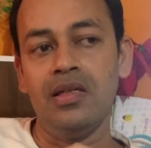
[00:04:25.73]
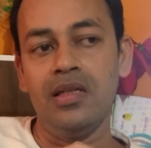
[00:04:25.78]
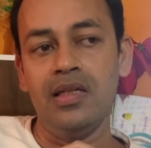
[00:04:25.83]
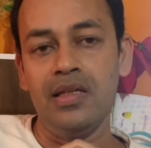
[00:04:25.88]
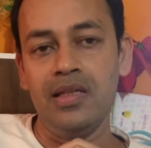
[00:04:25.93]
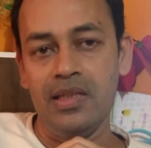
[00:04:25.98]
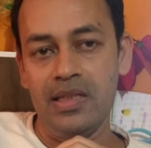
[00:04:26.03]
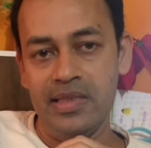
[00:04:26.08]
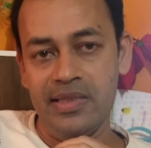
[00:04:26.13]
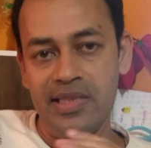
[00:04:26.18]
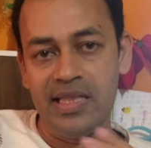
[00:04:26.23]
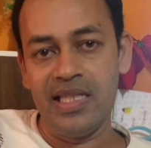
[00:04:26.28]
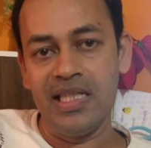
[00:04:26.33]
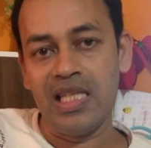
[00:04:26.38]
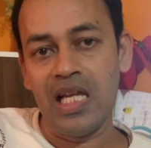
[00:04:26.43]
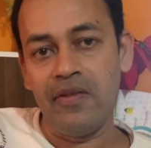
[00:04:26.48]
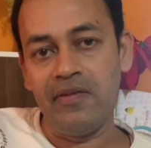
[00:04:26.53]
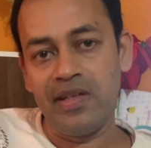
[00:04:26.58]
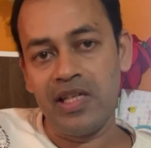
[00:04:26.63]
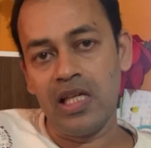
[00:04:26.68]
easily
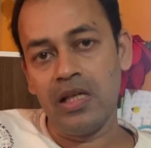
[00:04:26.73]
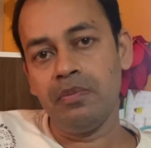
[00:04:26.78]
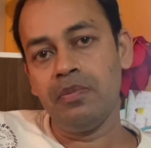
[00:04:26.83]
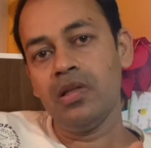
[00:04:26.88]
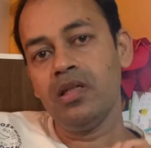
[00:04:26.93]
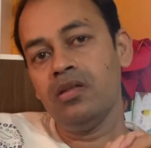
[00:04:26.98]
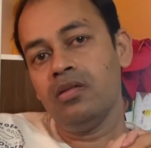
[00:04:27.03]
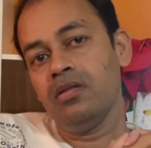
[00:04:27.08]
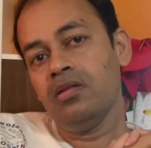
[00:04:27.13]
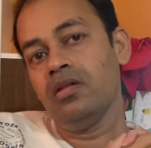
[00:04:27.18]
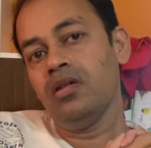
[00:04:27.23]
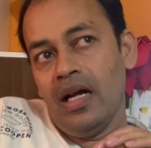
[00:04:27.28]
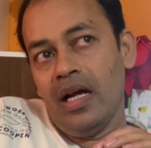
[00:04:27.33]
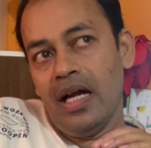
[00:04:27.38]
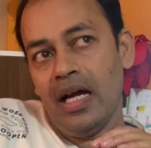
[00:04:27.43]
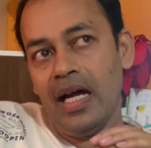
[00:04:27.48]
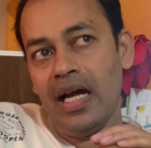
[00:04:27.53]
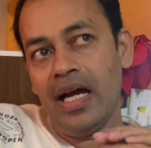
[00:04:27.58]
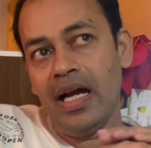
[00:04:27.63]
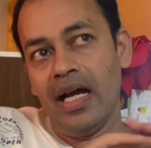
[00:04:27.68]
navigable,
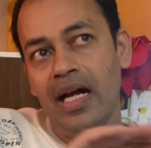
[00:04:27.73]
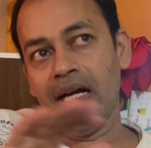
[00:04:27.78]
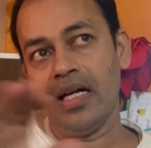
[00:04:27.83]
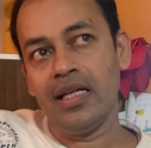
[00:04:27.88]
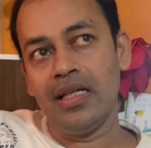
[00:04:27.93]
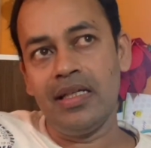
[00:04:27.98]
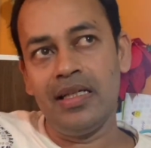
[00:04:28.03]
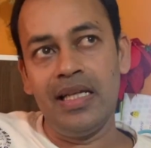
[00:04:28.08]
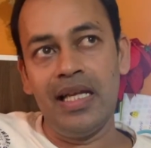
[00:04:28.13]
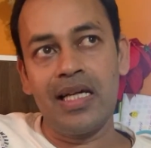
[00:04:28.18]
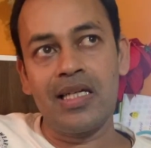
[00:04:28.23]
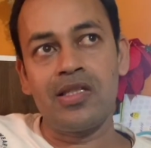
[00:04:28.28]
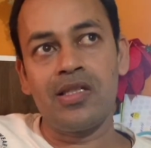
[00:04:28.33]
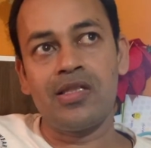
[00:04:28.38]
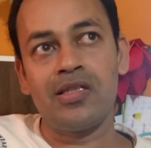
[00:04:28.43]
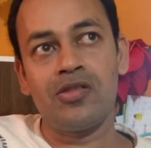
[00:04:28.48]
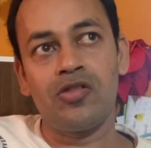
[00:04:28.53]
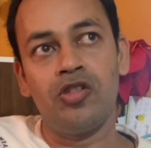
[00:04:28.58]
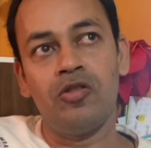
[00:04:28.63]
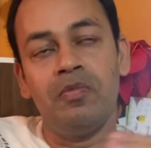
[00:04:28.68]
and there
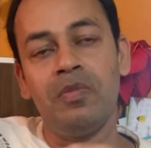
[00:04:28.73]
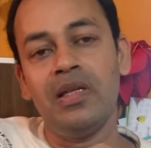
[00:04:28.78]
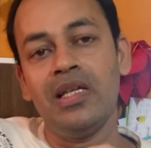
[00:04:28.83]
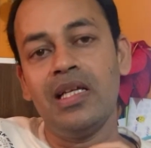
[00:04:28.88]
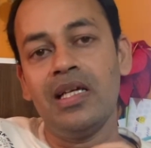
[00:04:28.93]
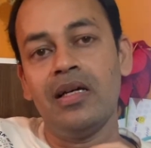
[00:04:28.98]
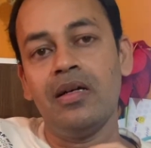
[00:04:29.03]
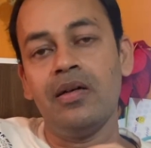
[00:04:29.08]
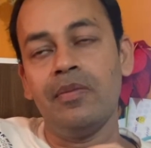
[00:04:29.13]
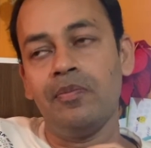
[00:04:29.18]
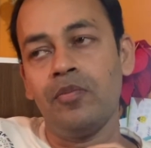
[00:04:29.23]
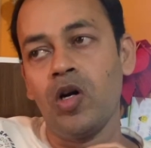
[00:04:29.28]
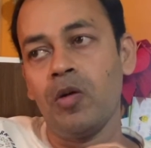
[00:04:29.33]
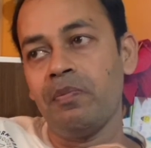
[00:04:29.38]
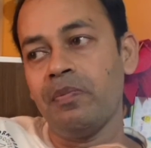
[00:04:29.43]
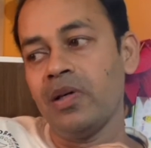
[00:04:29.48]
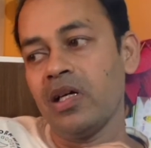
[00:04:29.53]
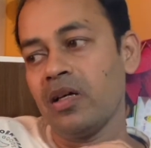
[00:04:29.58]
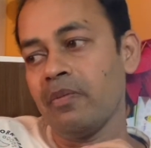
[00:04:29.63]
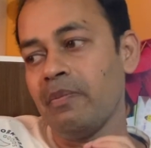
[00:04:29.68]
should be a
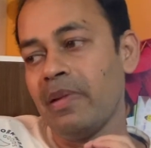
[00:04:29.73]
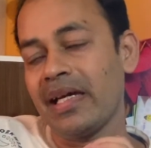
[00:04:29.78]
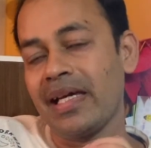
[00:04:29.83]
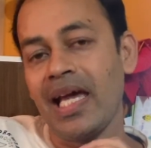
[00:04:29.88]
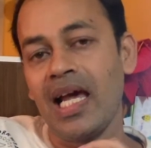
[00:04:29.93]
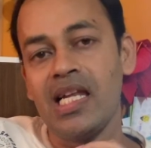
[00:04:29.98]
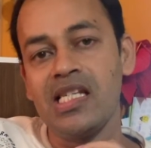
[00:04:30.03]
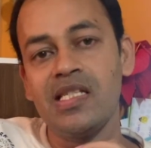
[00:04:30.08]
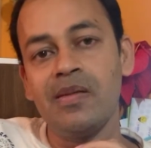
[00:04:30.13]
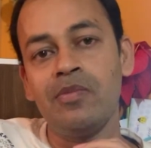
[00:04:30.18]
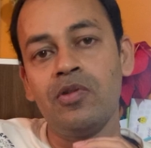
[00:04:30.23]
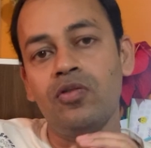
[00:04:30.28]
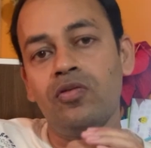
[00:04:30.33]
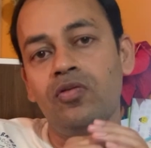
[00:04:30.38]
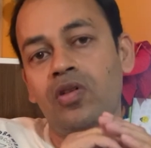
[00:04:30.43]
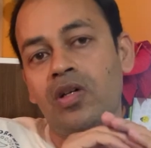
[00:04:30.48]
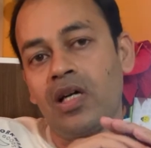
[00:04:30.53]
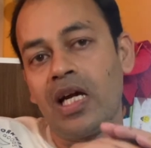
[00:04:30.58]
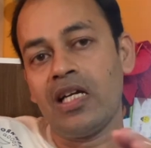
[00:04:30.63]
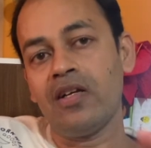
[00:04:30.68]
proper mechanism
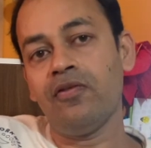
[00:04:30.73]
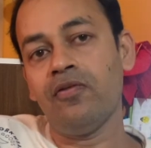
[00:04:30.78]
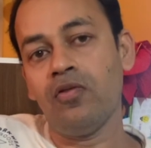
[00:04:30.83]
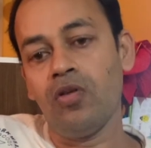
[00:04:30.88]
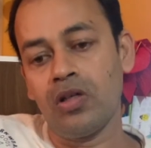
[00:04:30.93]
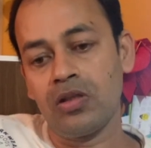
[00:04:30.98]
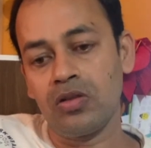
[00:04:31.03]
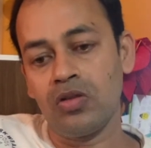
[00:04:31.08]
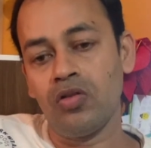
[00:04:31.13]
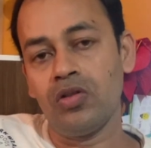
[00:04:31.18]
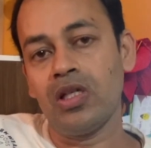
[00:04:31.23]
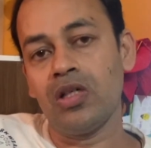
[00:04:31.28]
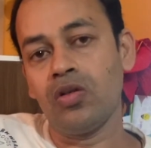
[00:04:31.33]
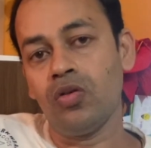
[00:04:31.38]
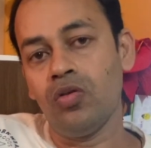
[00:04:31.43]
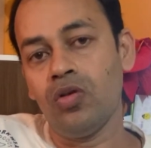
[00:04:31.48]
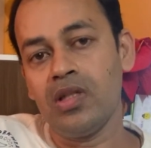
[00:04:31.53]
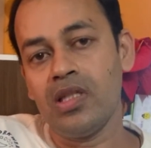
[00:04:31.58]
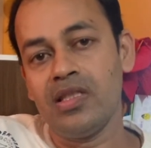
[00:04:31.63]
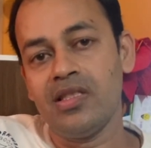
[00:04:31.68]
to kind of walk through the
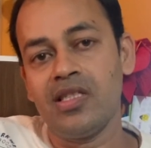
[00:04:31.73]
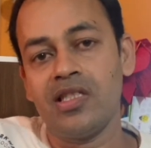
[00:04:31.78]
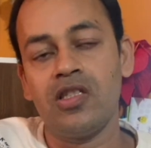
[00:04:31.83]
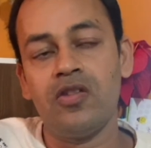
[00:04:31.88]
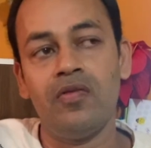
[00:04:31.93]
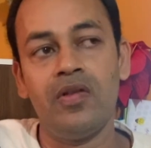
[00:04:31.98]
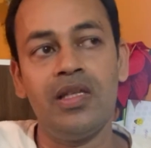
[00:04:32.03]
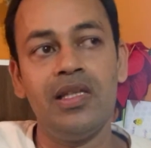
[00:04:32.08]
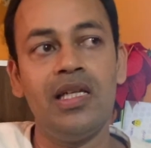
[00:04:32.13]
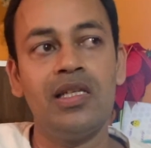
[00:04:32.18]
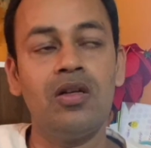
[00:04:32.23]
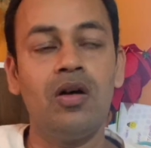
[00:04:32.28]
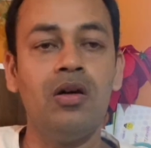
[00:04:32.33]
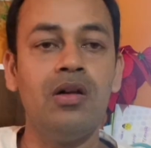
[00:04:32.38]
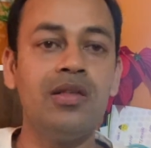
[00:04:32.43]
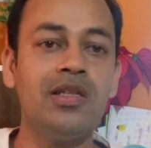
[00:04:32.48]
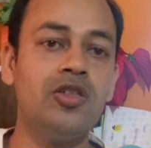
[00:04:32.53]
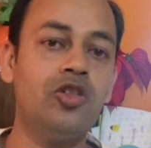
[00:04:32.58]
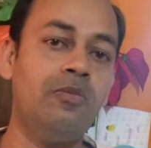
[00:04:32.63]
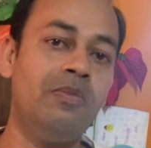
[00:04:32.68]
code in such a way that
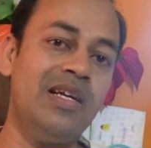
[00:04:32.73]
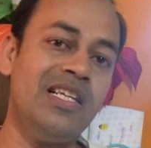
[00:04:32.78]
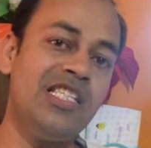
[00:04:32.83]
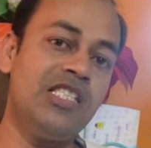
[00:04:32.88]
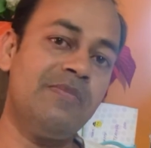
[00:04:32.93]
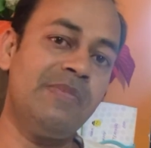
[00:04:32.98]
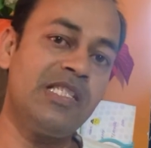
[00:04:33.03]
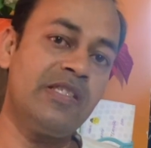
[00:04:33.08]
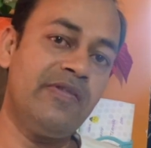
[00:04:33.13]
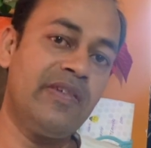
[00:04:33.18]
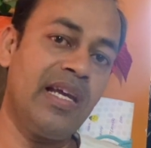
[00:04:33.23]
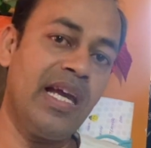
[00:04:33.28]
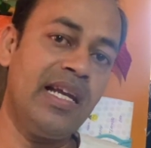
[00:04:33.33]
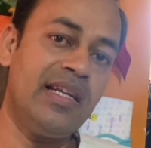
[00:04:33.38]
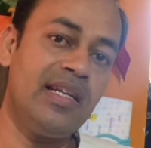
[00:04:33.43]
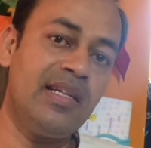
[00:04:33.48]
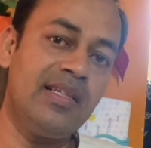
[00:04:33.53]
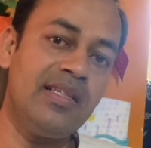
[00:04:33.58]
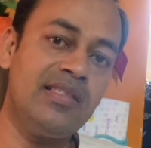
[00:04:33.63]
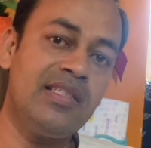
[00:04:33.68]
all the domain specific
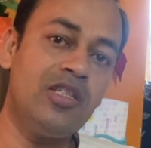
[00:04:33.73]
entities,